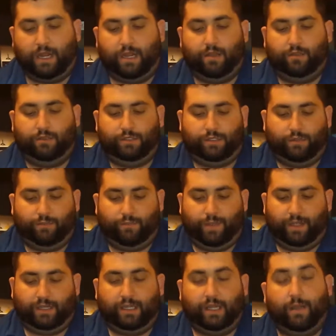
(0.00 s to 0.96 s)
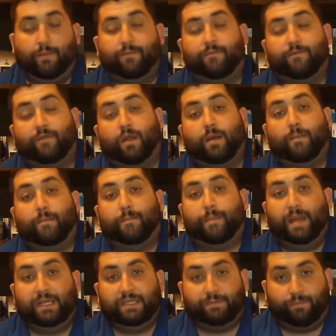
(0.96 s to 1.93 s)
I also picked up from
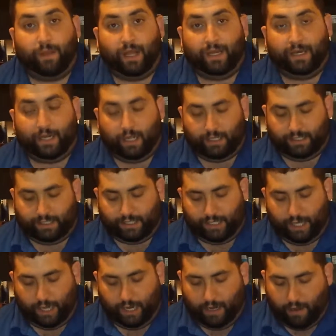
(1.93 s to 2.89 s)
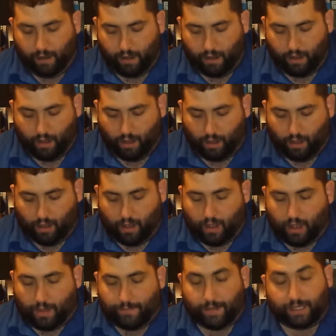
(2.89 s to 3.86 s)
bestbuy.ca,
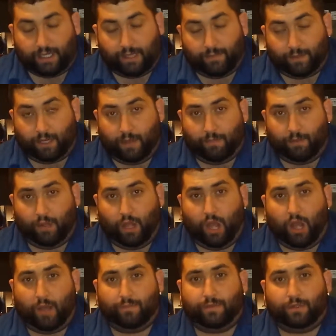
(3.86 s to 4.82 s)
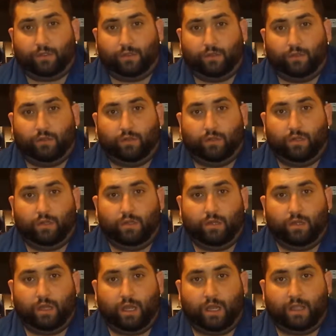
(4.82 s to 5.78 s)
picked up a couple of optical
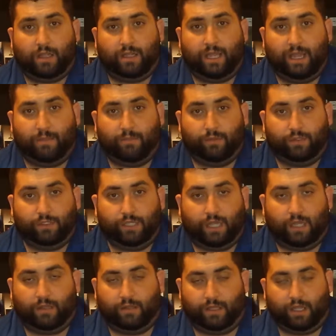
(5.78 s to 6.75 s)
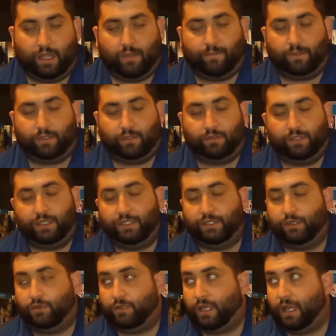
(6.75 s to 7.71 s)
cables, the optical
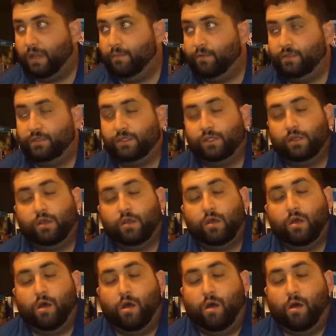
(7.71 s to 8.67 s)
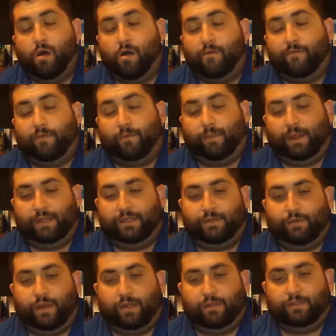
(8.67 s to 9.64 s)
digital cables for my
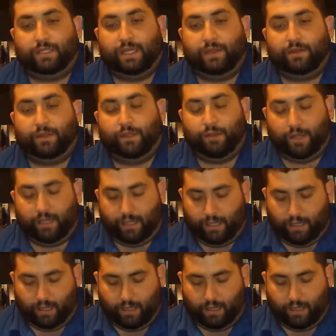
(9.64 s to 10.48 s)
surround sound unit,